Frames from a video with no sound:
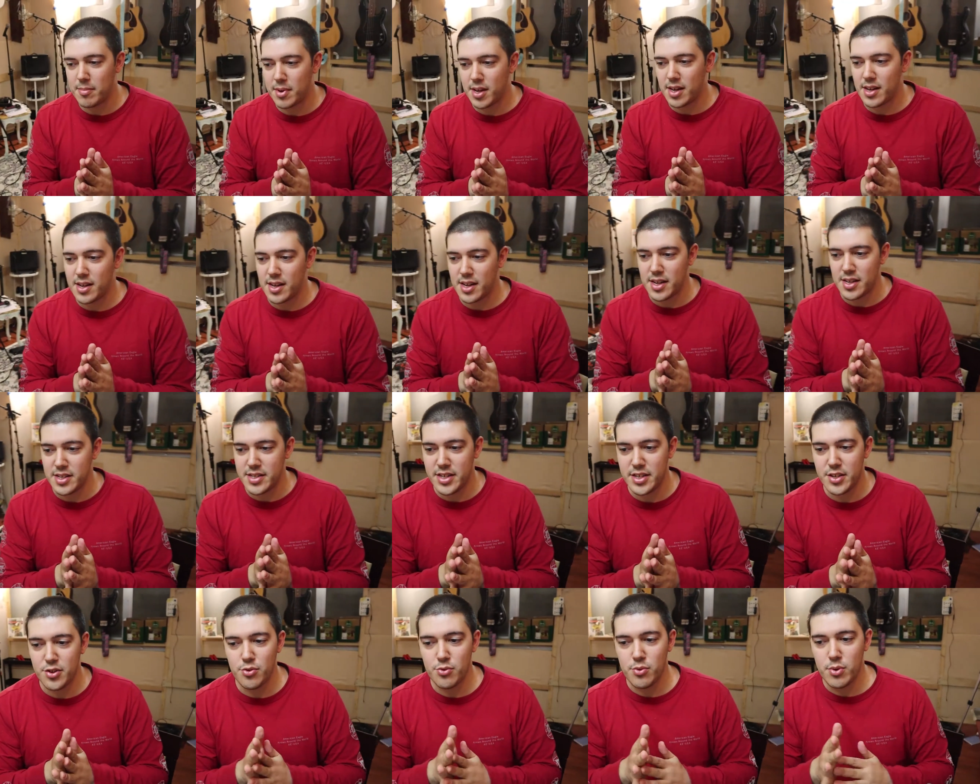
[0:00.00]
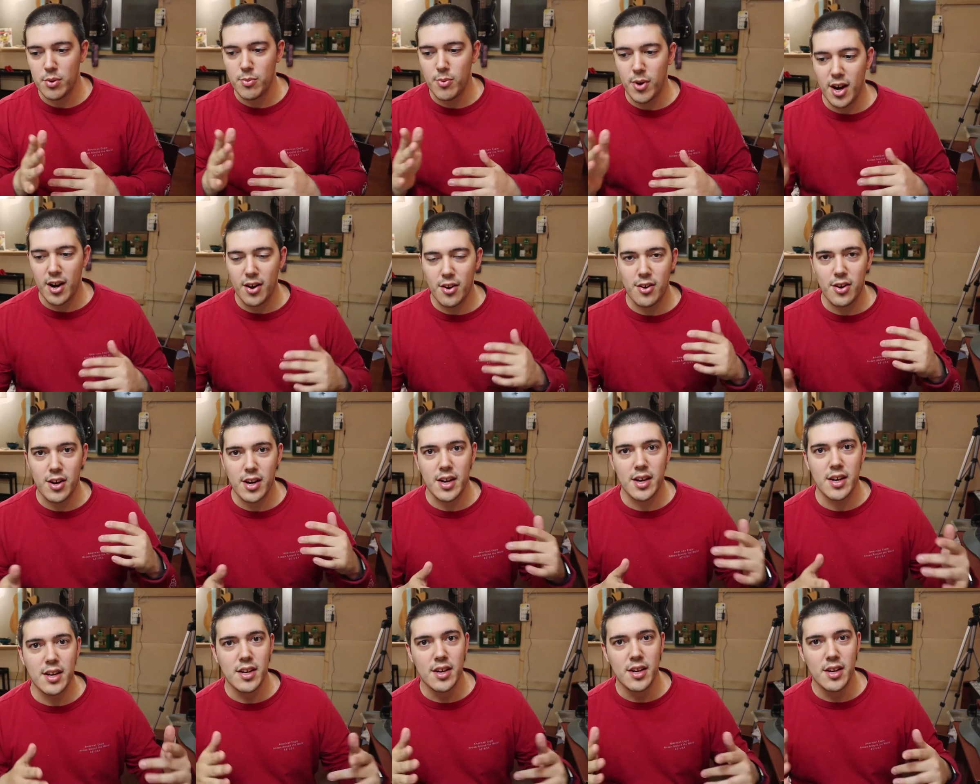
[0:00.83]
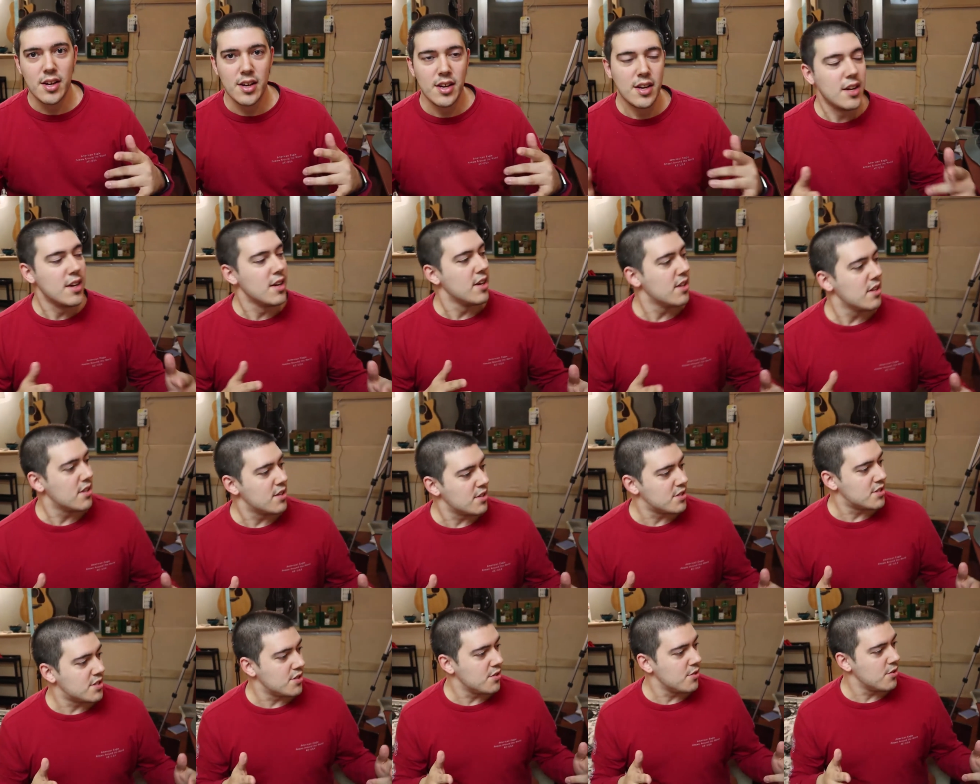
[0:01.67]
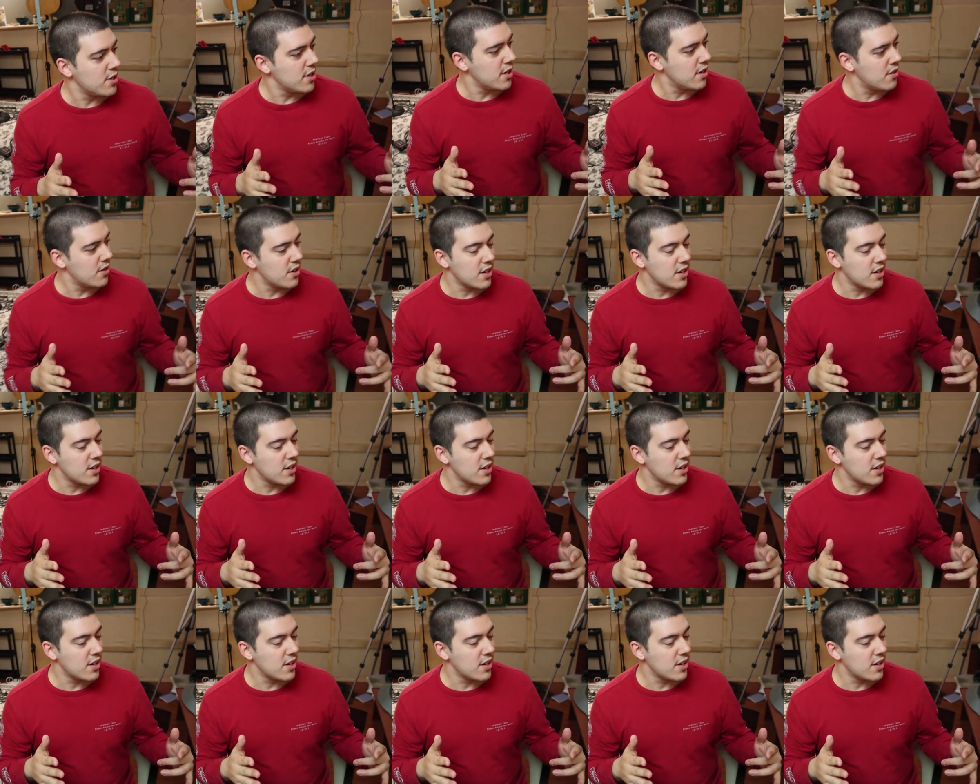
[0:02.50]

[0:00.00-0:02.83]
gonna continue rewiring the studio